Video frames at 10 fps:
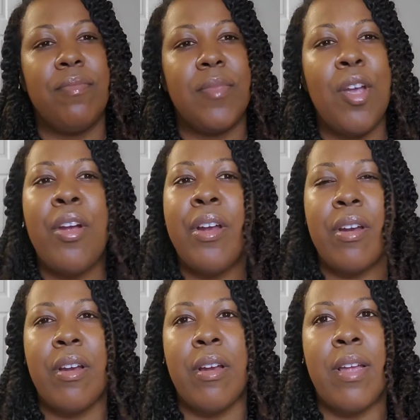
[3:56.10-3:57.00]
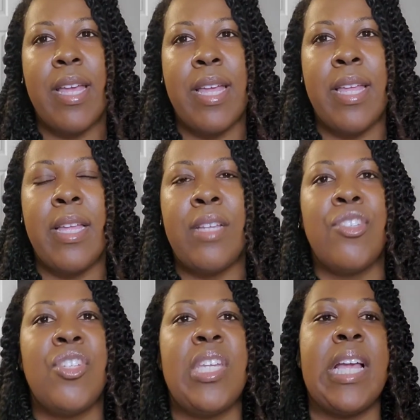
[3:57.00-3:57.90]
hurt her, and
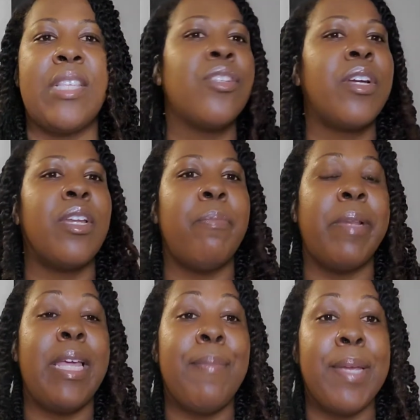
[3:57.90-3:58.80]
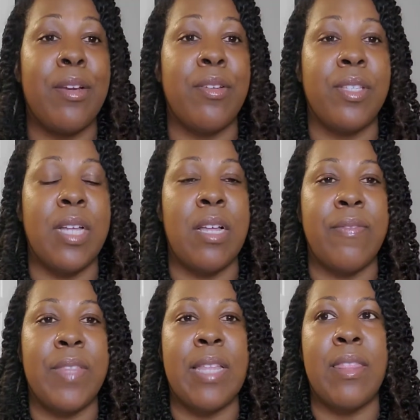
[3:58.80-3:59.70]
she had started blaming
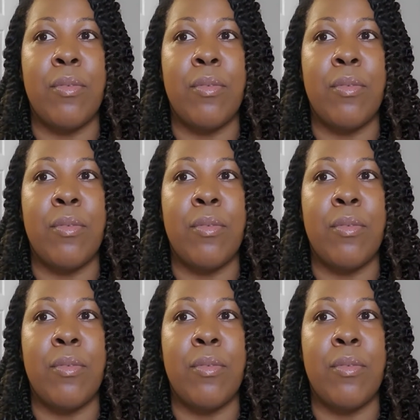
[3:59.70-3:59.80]
herself that the